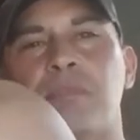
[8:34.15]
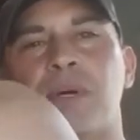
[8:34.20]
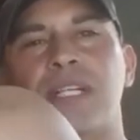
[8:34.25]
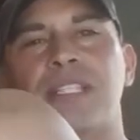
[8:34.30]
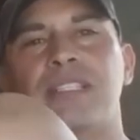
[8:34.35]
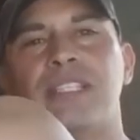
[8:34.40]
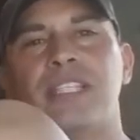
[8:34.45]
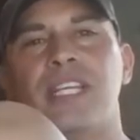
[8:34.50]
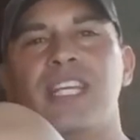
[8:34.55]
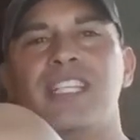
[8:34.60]

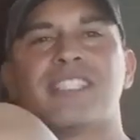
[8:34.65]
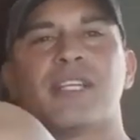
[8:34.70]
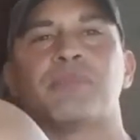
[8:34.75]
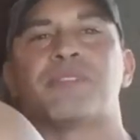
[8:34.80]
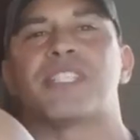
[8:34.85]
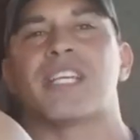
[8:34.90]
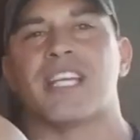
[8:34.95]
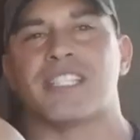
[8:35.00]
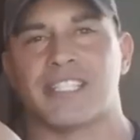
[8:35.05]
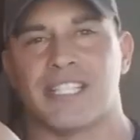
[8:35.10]
but he's
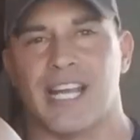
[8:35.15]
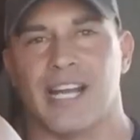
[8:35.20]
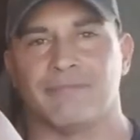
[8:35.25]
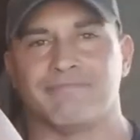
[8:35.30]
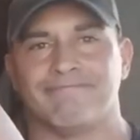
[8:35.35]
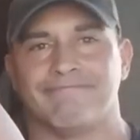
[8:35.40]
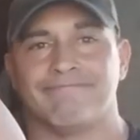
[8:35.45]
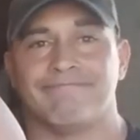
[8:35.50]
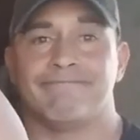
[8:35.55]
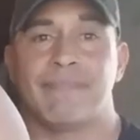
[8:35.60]
obsessed now.
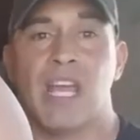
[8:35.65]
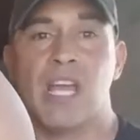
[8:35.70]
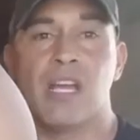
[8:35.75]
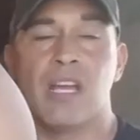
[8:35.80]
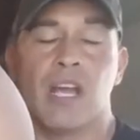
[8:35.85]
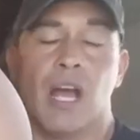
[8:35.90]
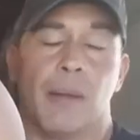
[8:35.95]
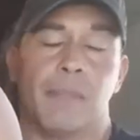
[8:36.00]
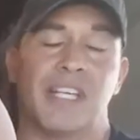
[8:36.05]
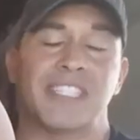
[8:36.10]

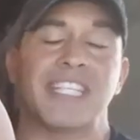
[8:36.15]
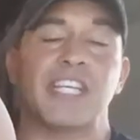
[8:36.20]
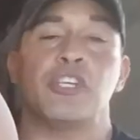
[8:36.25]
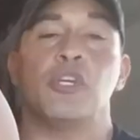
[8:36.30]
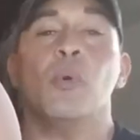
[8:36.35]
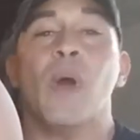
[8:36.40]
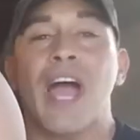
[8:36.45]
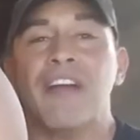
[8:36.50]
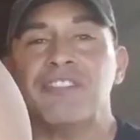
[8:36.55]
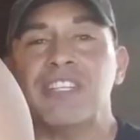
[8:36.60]
I'm not saying
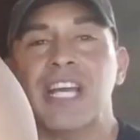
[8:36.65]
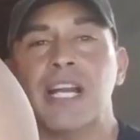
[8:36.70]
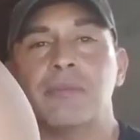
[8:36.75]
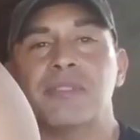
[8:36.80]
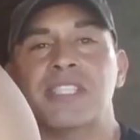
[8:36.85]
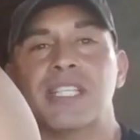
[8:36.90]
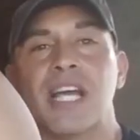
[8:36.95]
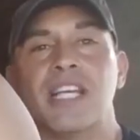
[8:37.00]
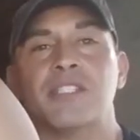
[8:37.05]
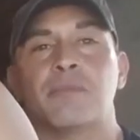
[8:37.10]
you have to get
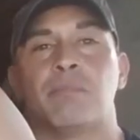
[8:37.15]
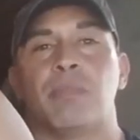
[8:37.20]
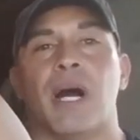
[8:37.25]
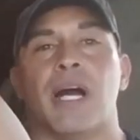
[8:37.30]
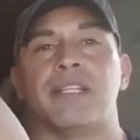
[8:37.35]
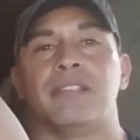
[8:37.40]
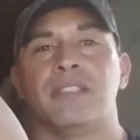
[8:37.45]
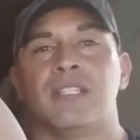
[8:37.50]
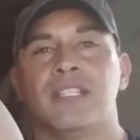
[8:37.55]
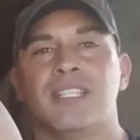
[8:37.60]
obsessed,
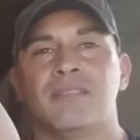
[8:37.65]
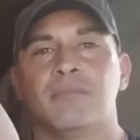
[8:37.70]
but